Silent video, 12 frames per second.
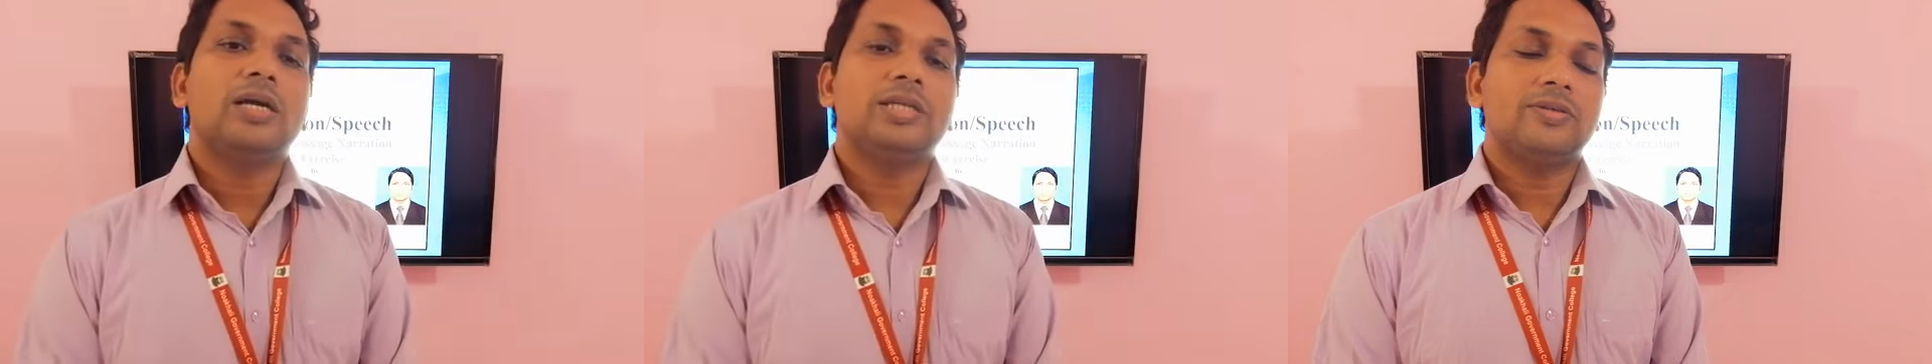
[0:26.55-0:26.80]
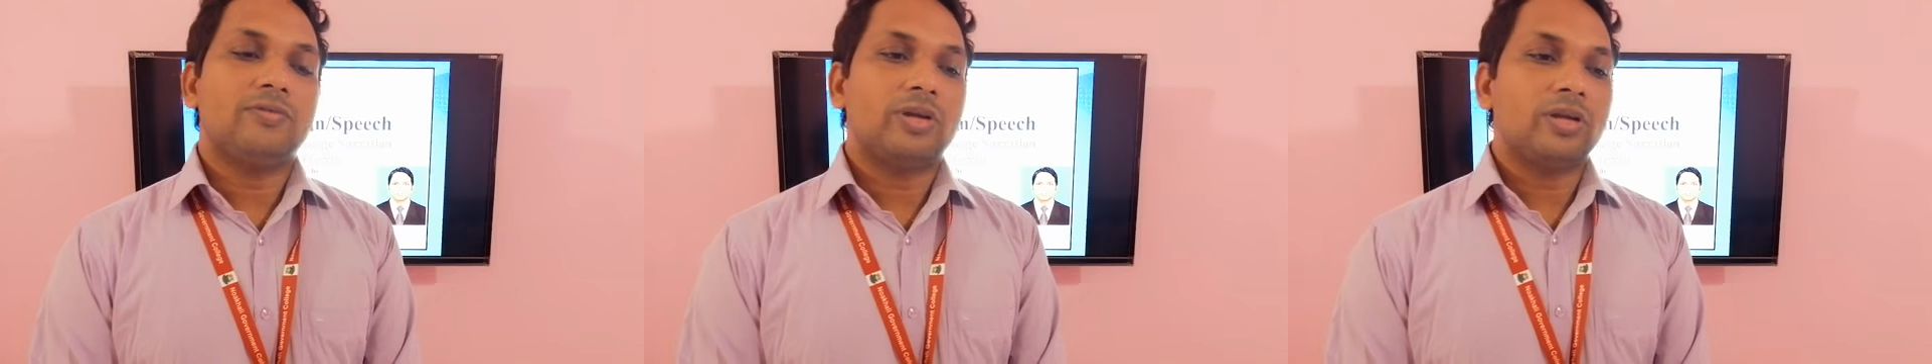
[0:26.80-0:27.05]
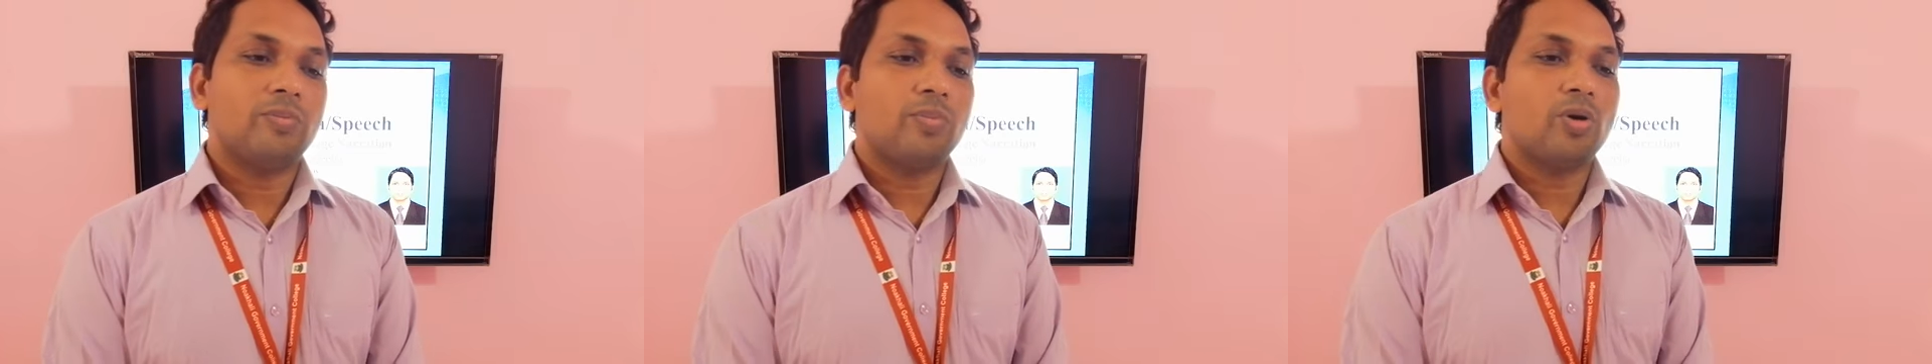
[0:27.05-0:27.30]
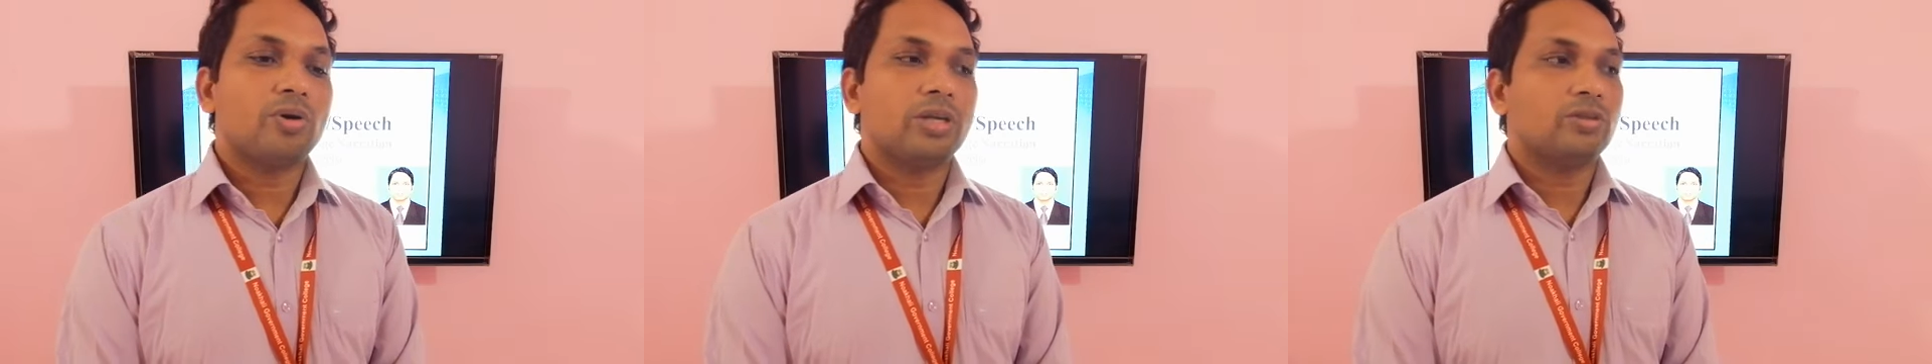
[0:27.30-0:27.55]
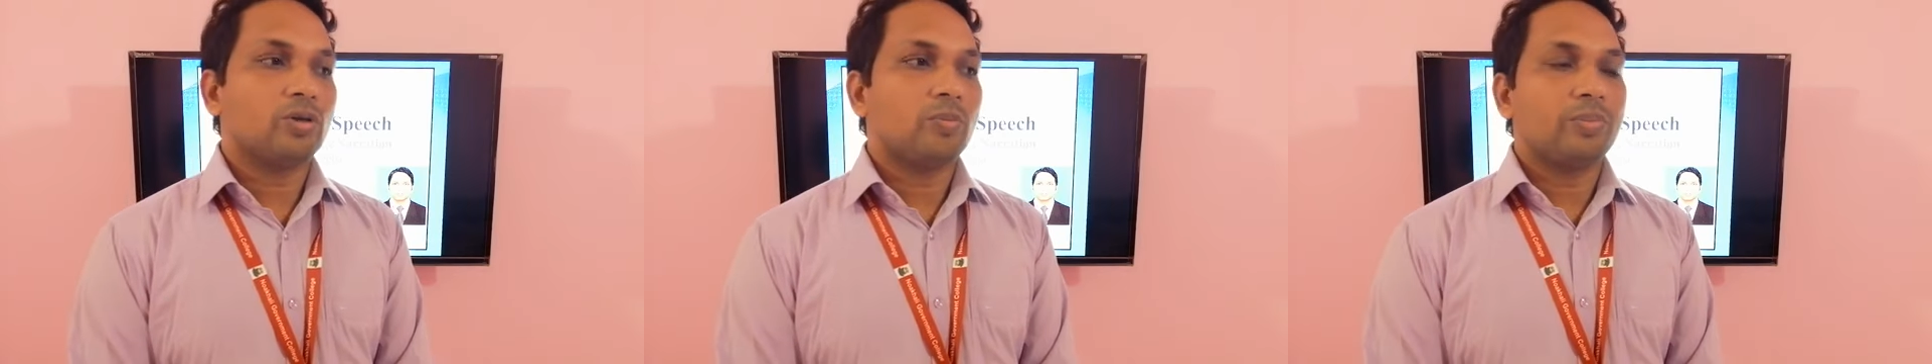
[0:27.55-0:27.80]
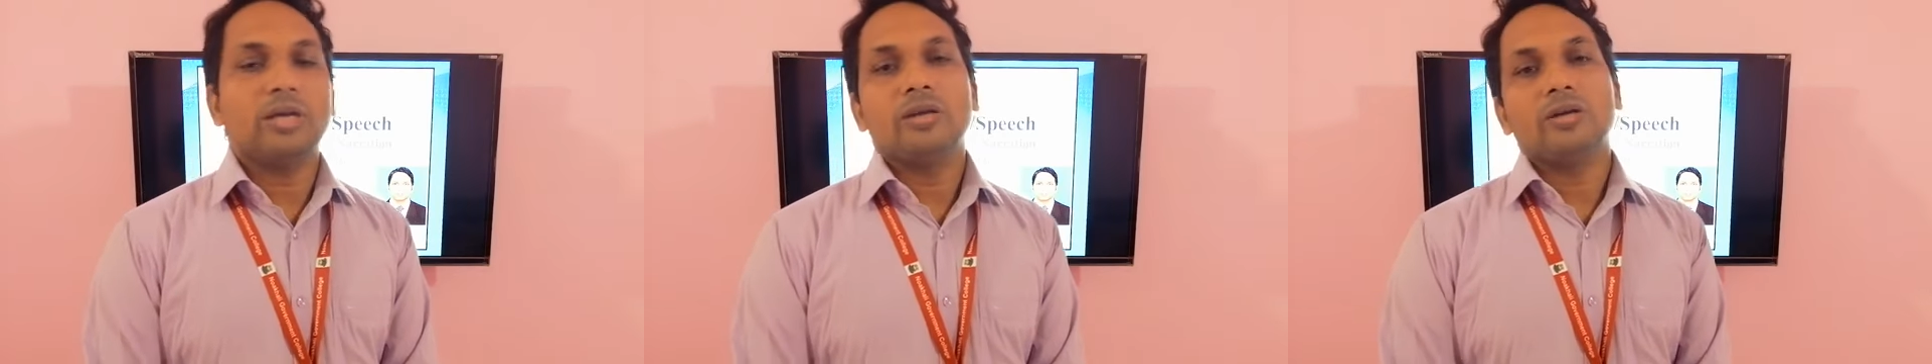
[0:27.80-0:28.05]
is a very important
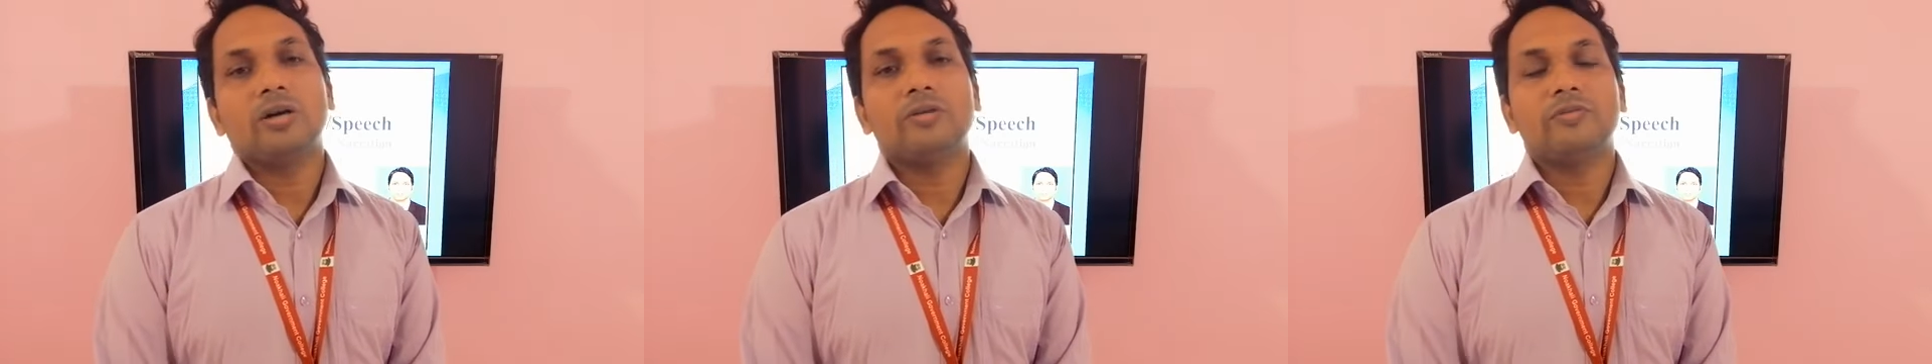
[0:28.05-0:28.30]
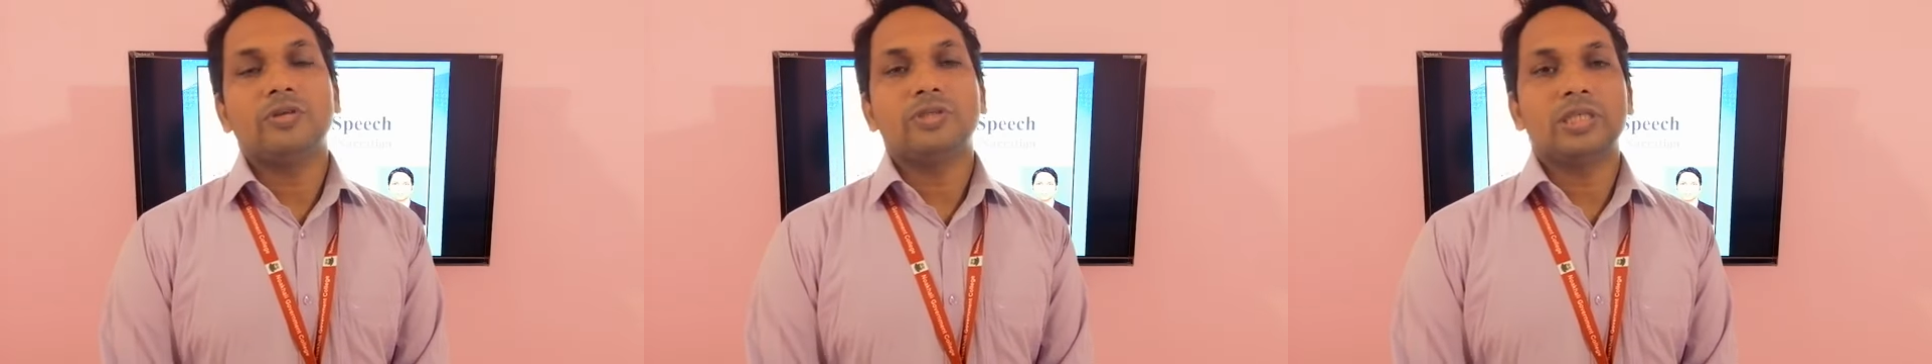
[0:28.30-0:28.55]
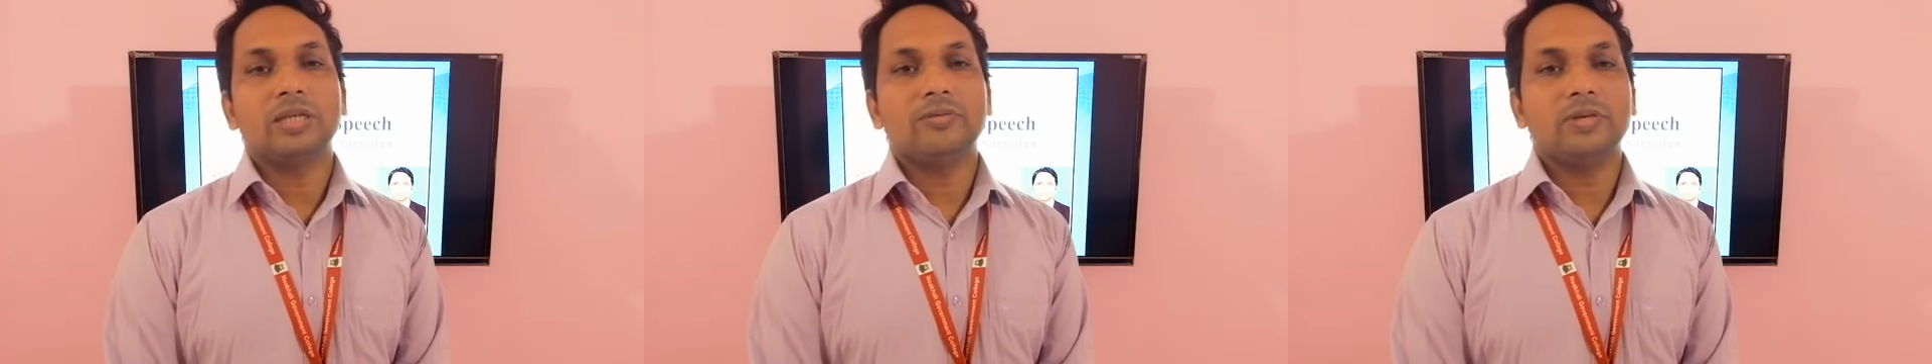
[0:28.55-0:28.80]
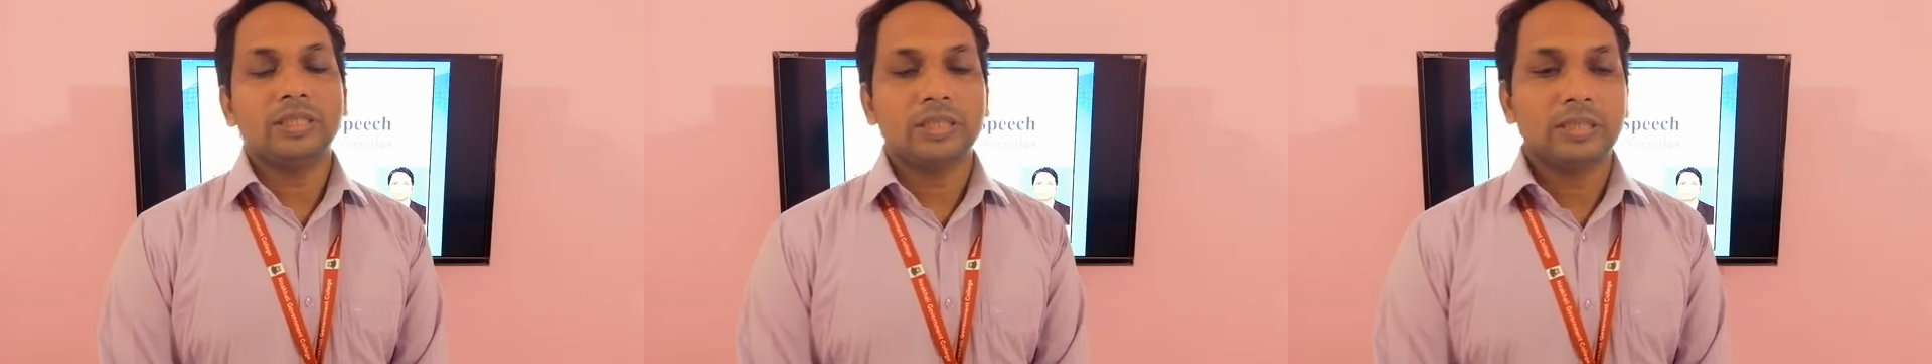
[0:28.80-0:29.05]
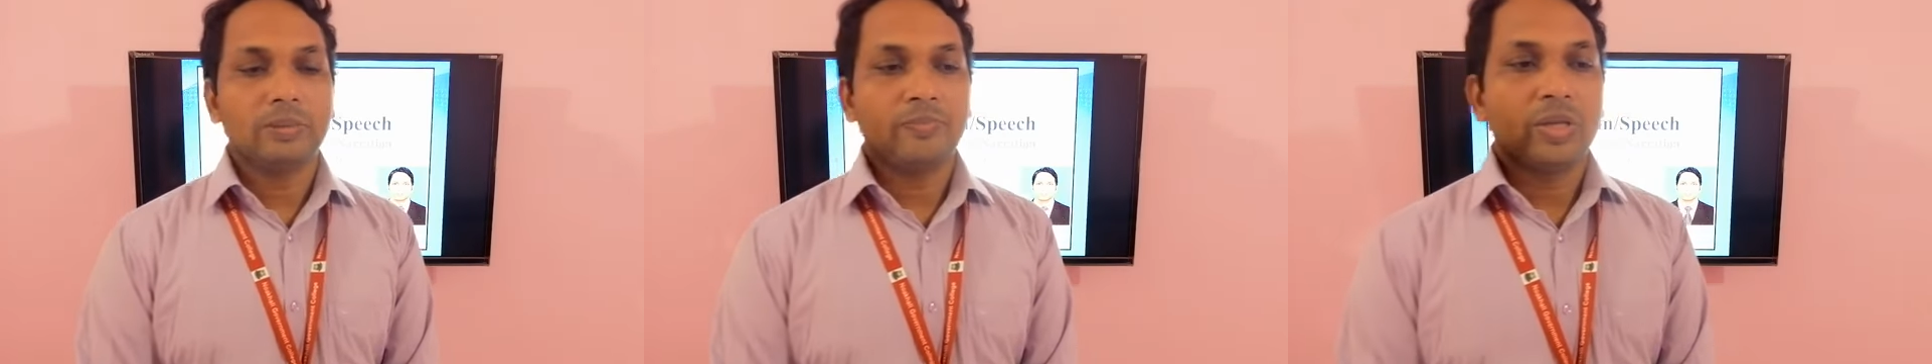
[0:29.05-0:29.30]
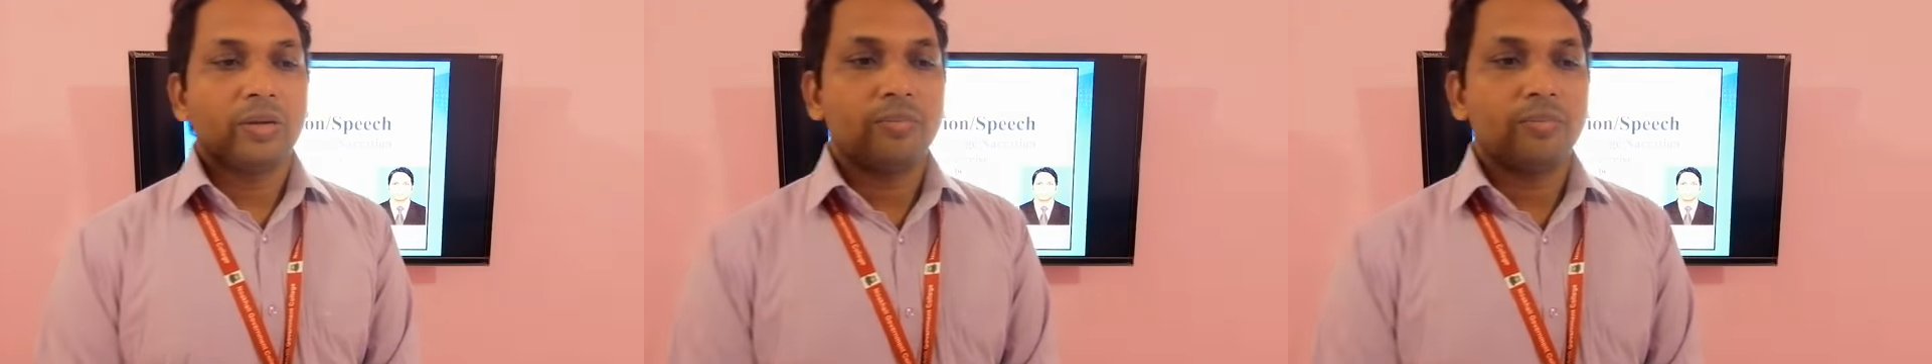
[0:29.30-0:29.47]
topic of your syllabus,